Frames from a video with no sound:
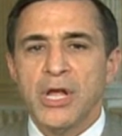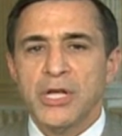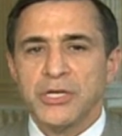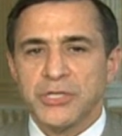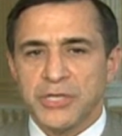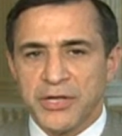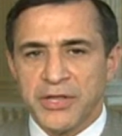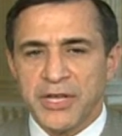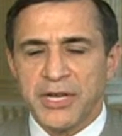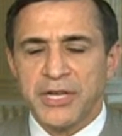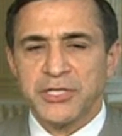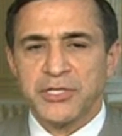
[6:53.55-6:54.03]

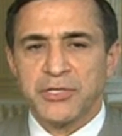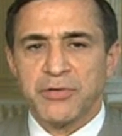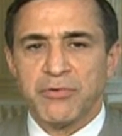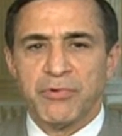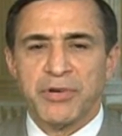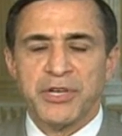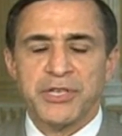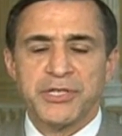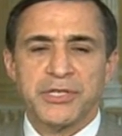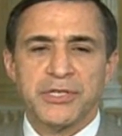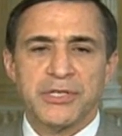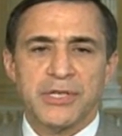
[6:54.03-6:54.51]
So I think it's the
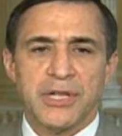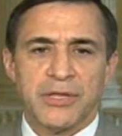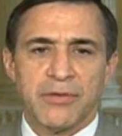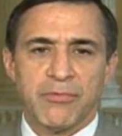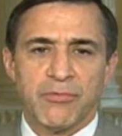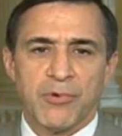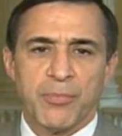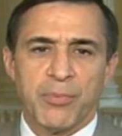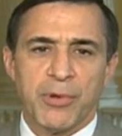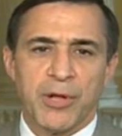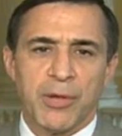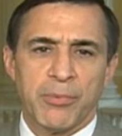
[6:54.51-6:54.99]
reason that the
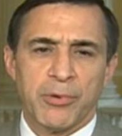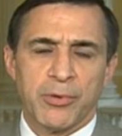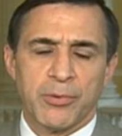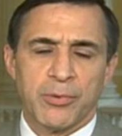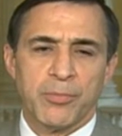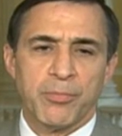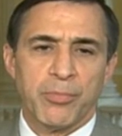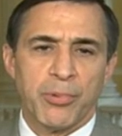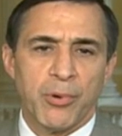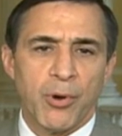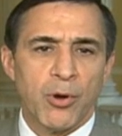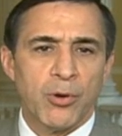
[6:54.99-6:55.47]

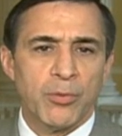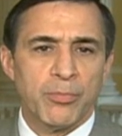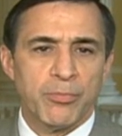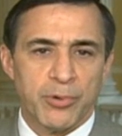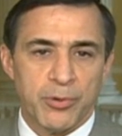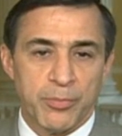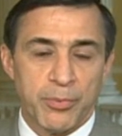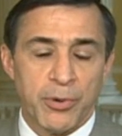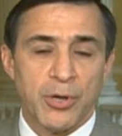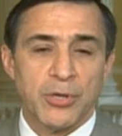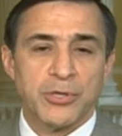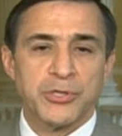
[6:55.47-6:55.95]
Republican
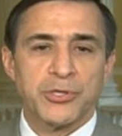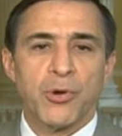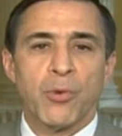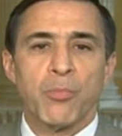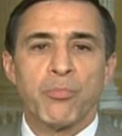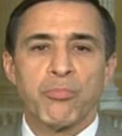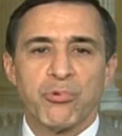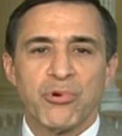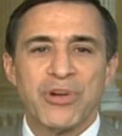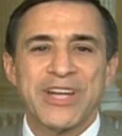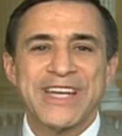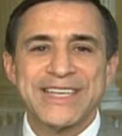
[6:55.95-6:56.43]
proposal
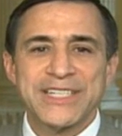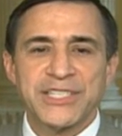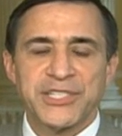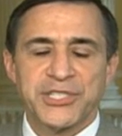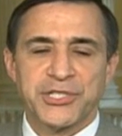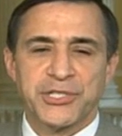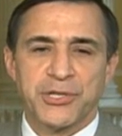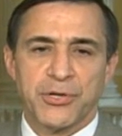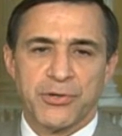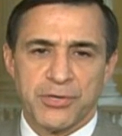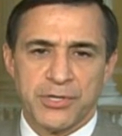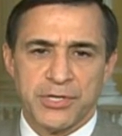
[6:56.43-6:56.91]
brings
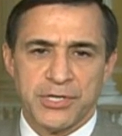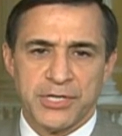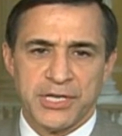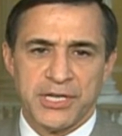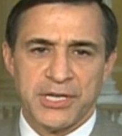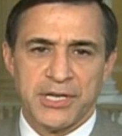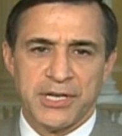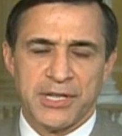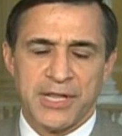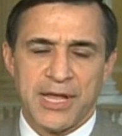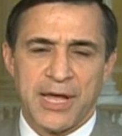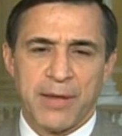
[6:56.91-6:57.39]

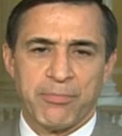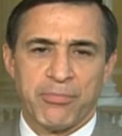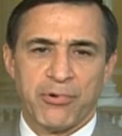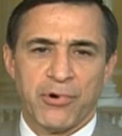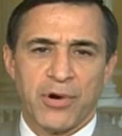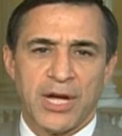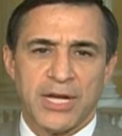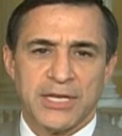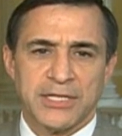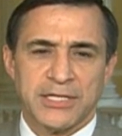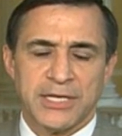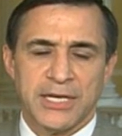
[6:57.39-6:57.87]
certainty to that
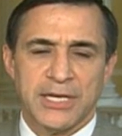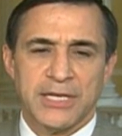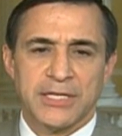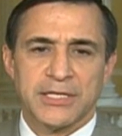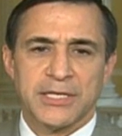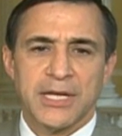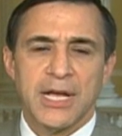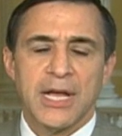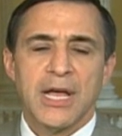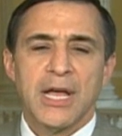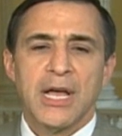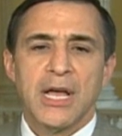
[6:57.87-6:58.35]

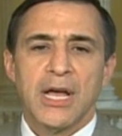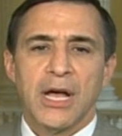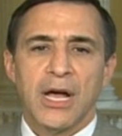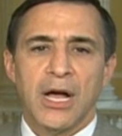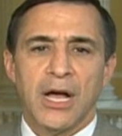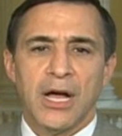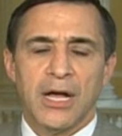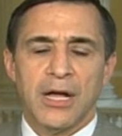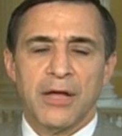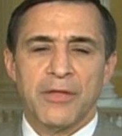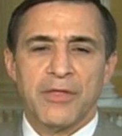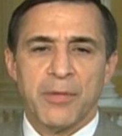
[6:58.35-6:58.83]
process,
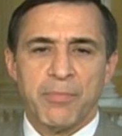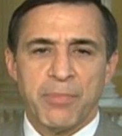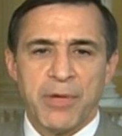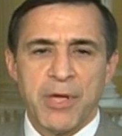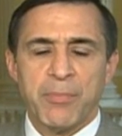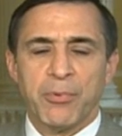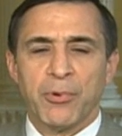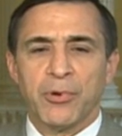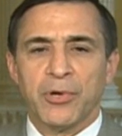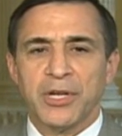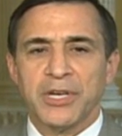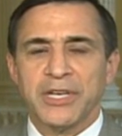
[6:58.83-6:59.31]
uh, that
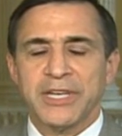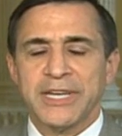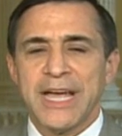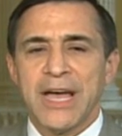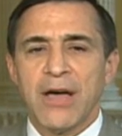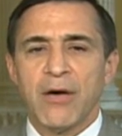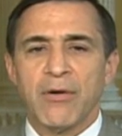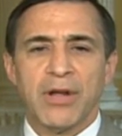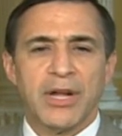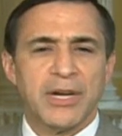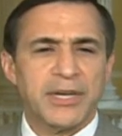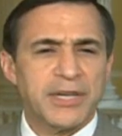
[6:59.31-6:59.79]
people can
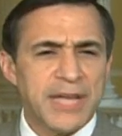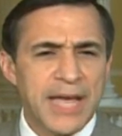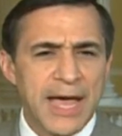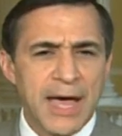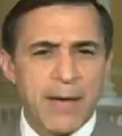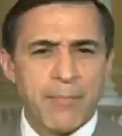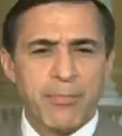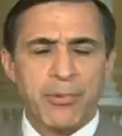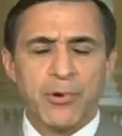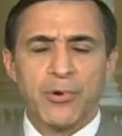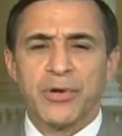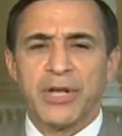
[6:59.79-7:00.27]
count on
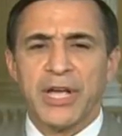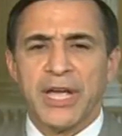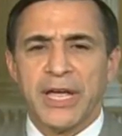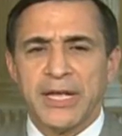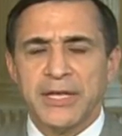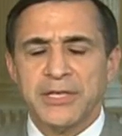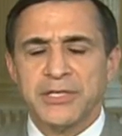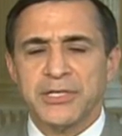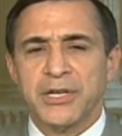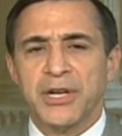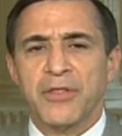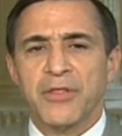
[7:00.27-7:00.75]
capital
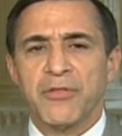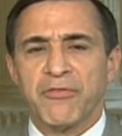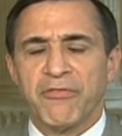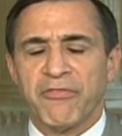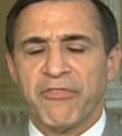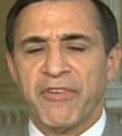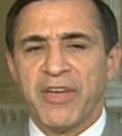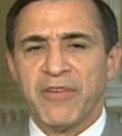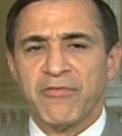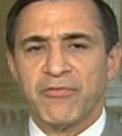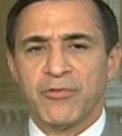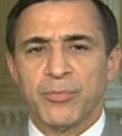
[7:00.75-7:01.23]
gains and other
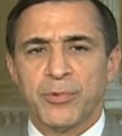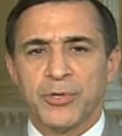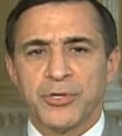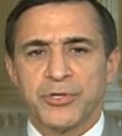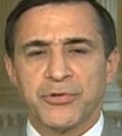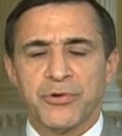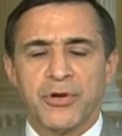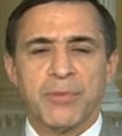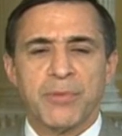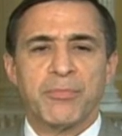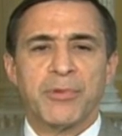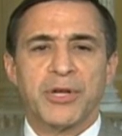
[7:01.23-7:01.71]
favorable
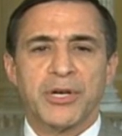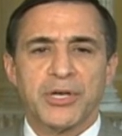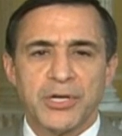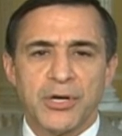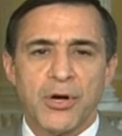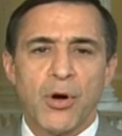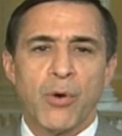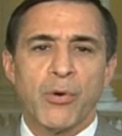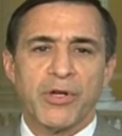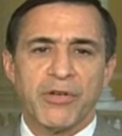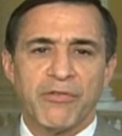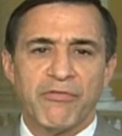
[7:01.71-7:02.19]
treatment
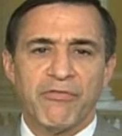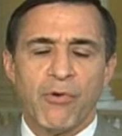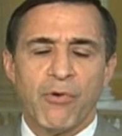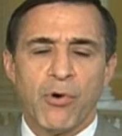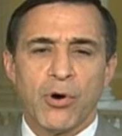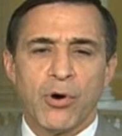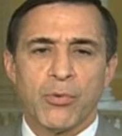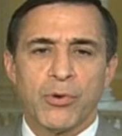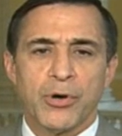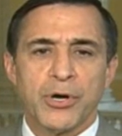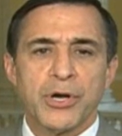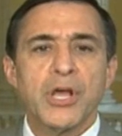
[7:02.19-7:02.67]
going
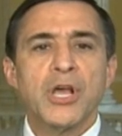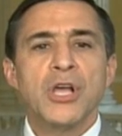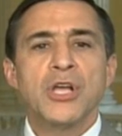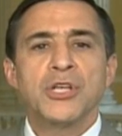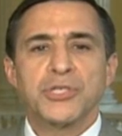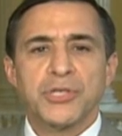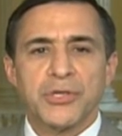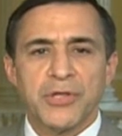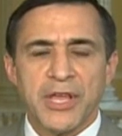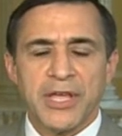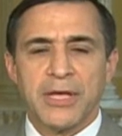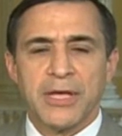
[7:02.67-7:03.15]
forward
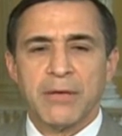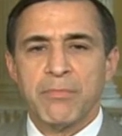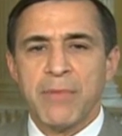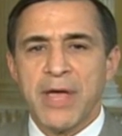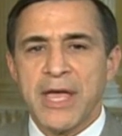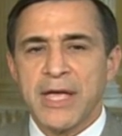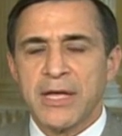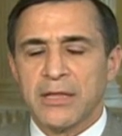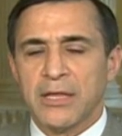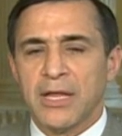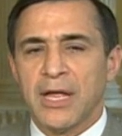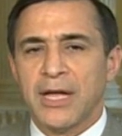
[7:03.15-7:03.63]
so they can
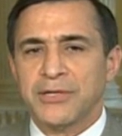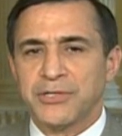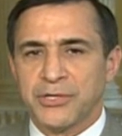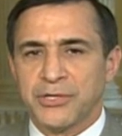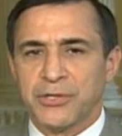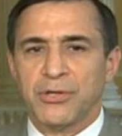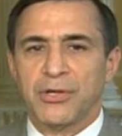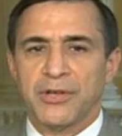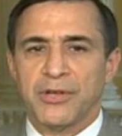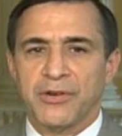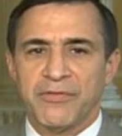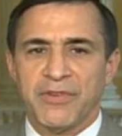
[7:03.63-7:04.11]
make
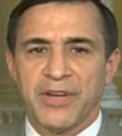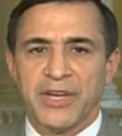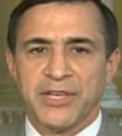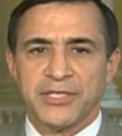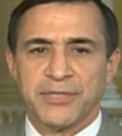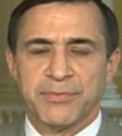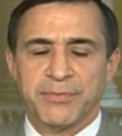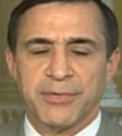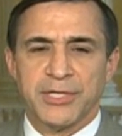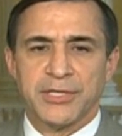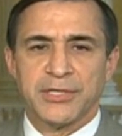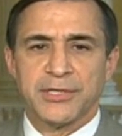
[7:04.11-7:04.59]
logical
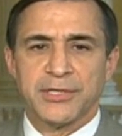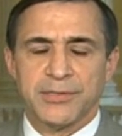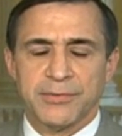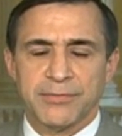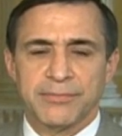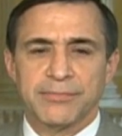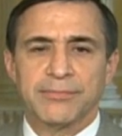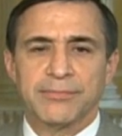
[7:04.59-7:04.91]
investments.